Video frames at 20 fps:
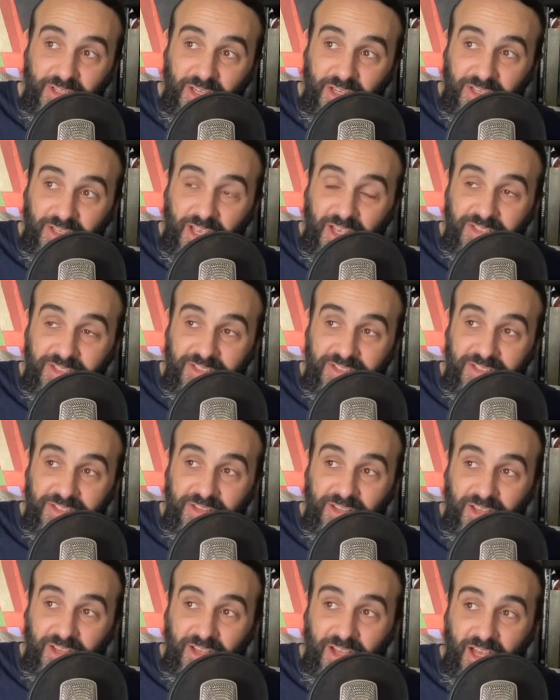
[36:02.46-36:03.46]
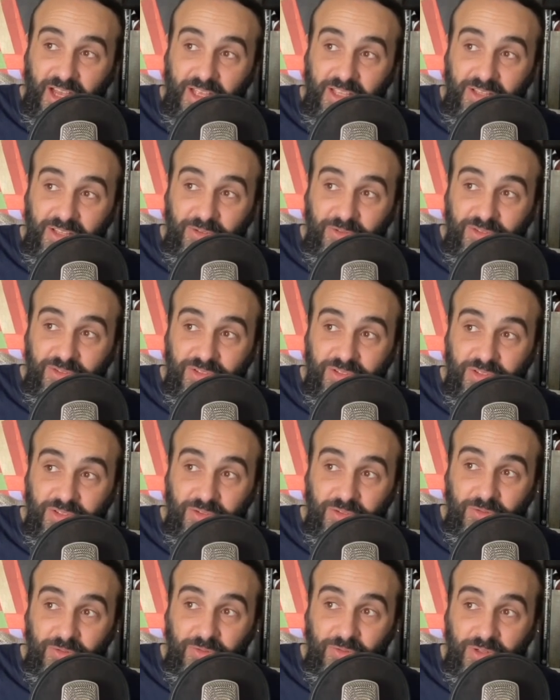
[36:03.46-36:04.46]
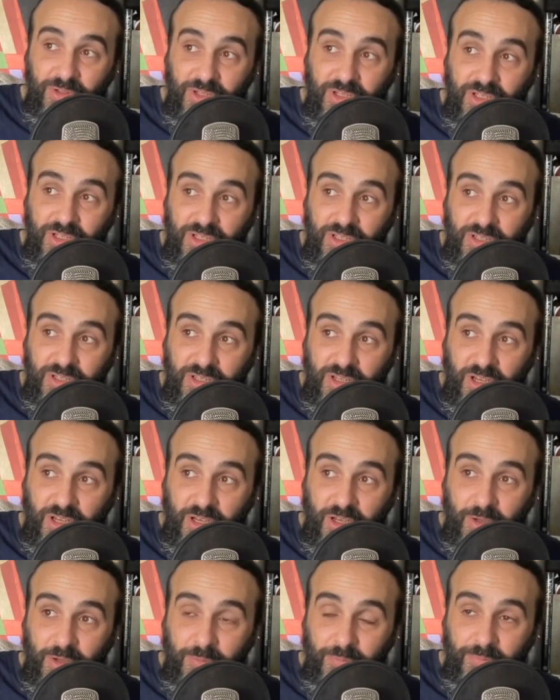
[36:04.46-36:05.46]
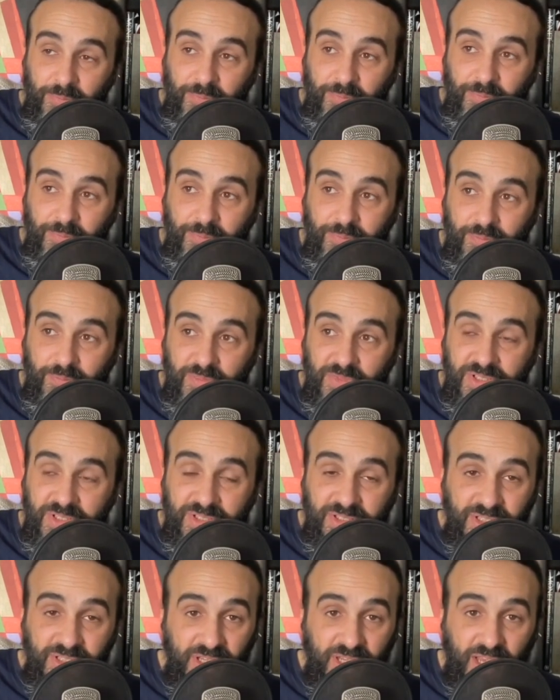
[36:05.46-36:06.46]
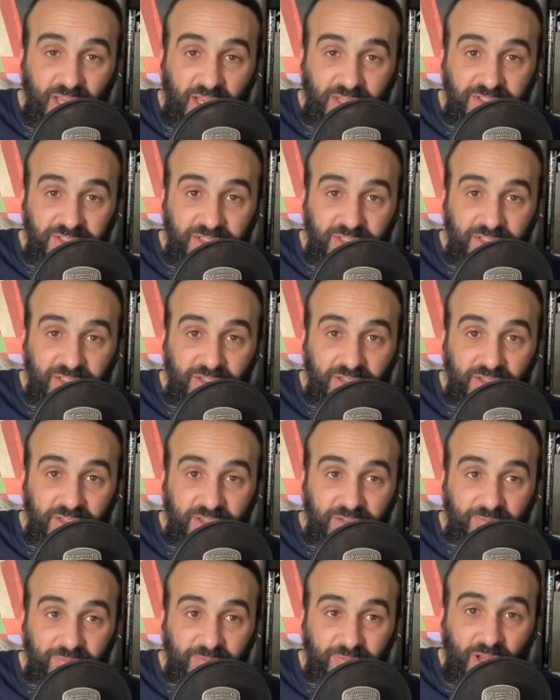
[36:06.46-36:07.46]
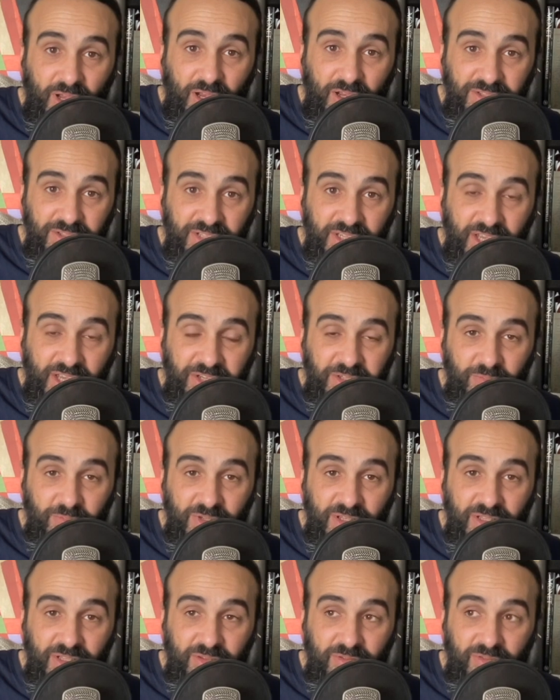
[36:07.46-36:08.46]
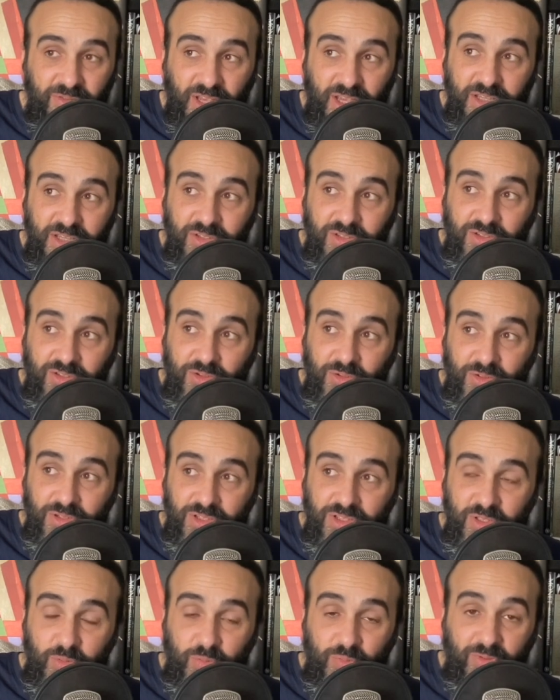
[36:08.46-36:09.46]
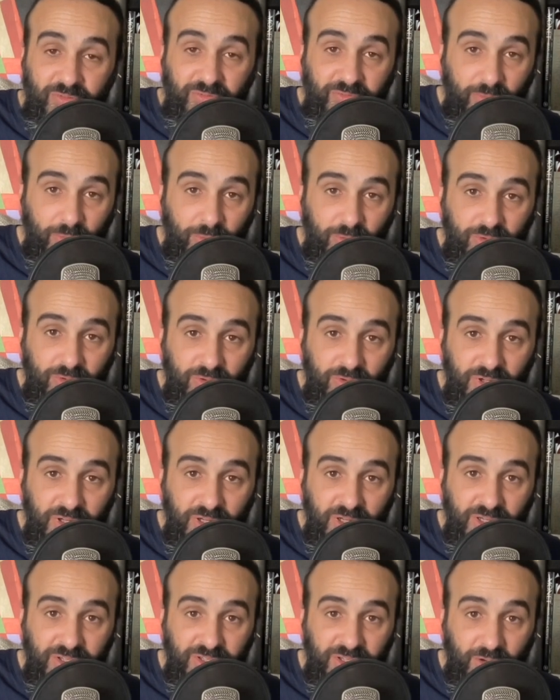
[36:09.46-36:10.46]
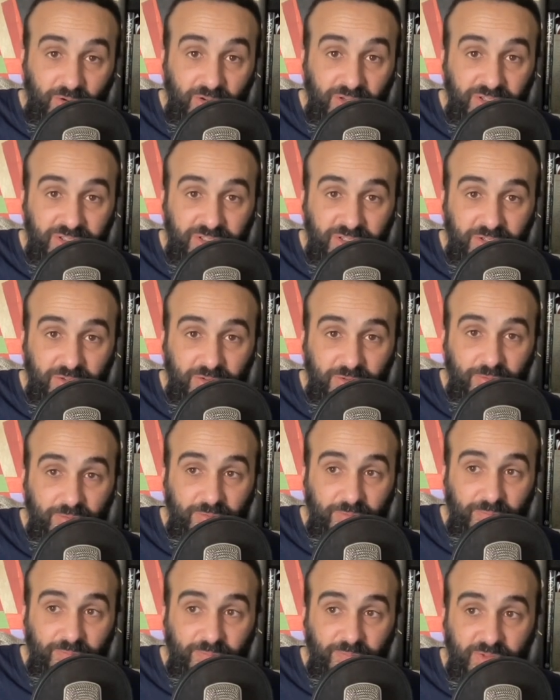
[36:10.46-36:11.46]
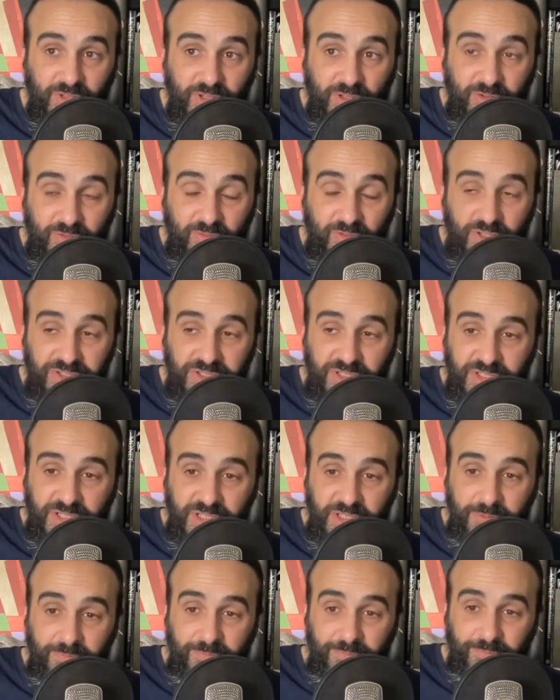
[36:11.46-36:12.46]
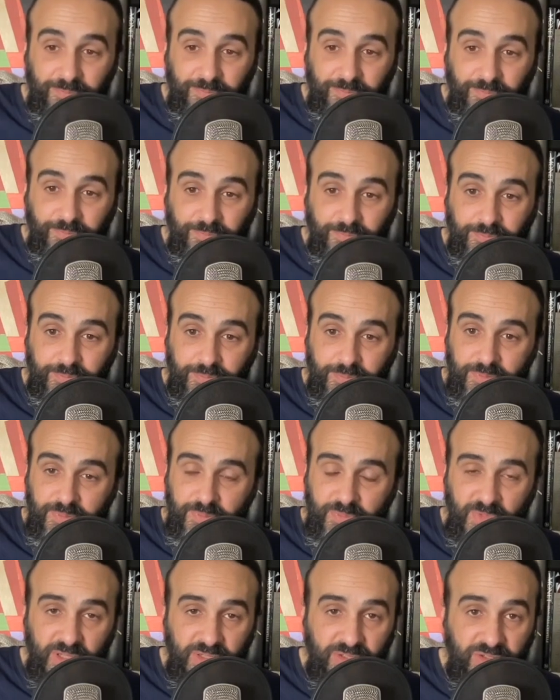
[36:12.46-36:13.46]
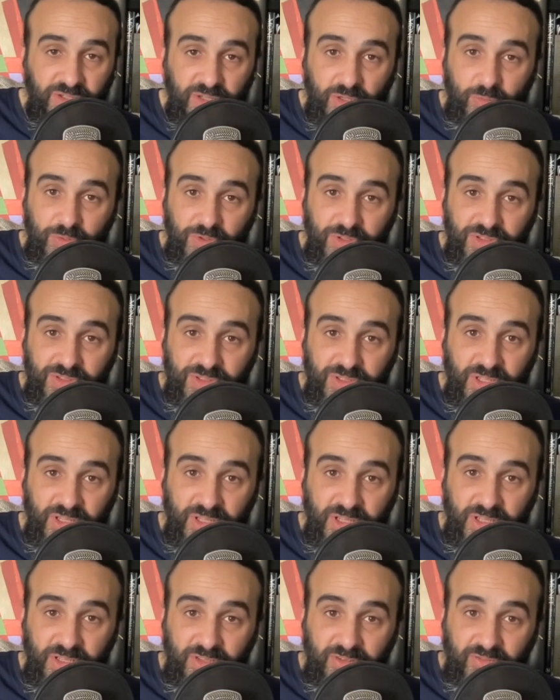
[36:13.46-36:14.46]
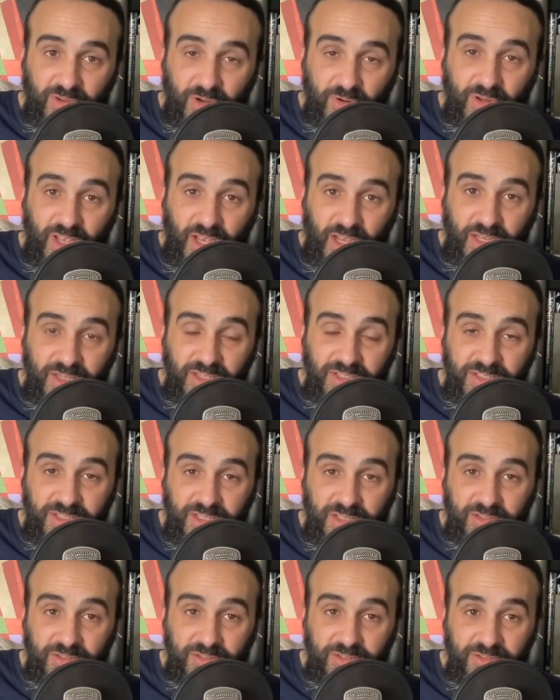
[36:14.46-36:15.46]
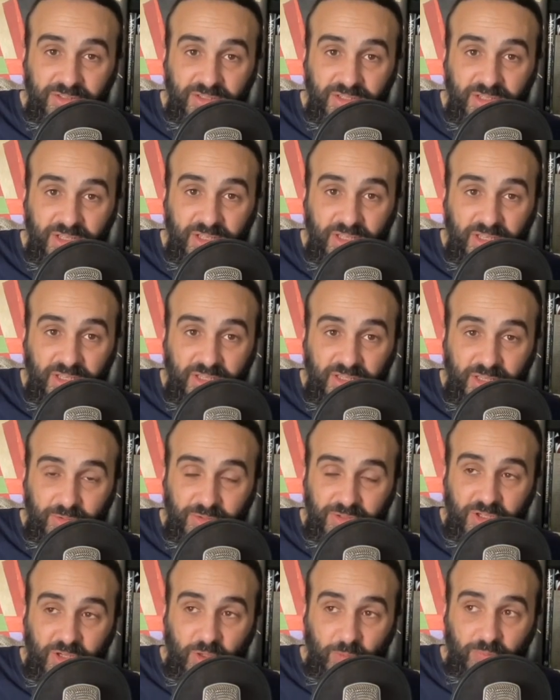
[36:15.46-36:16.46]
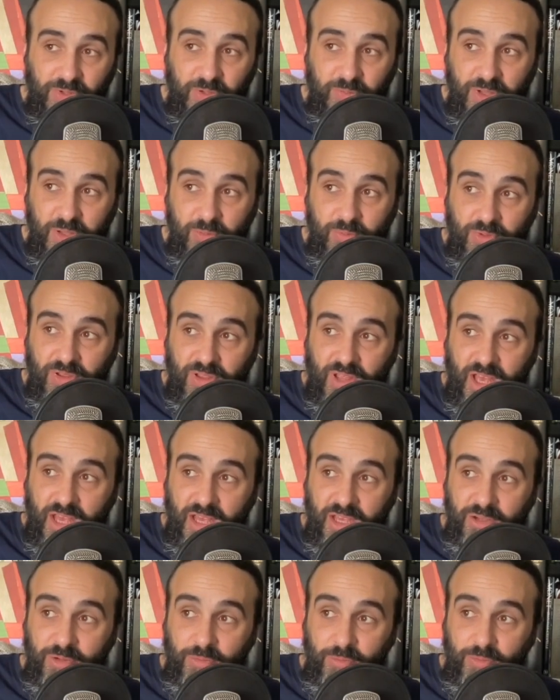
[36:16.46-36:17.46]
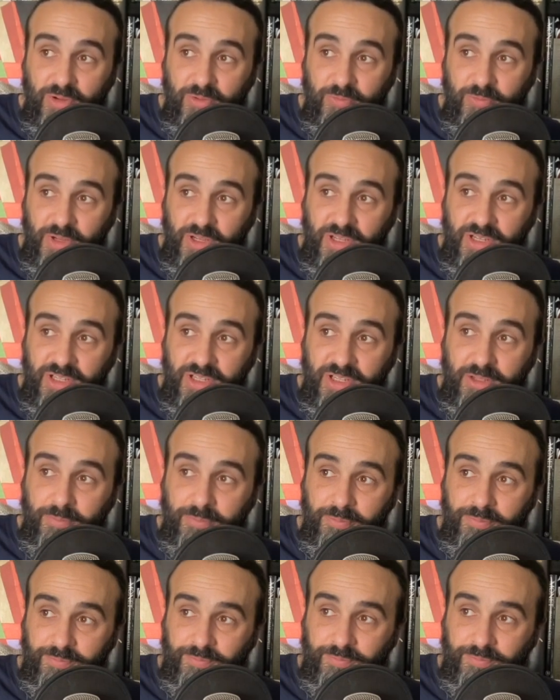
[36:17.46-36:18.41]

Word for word: a guest that I used to um, see at a, an art academy that I joined before going to university. And she was very highly skilled. There was a couple of people there who were really,